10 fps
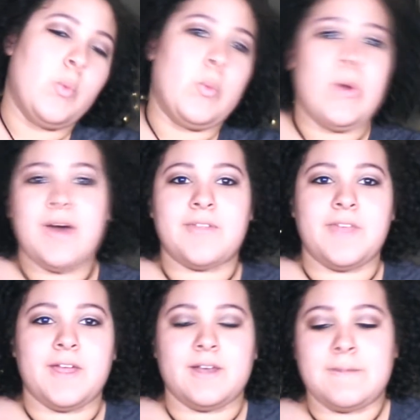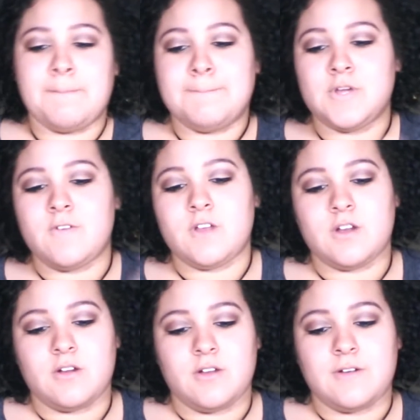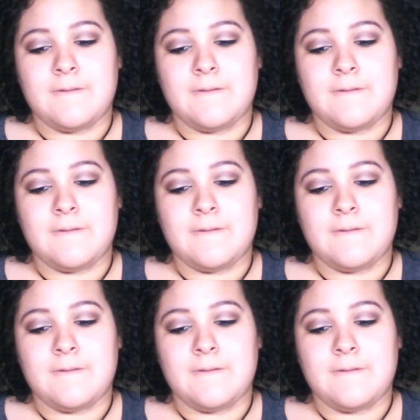Well then, moving on.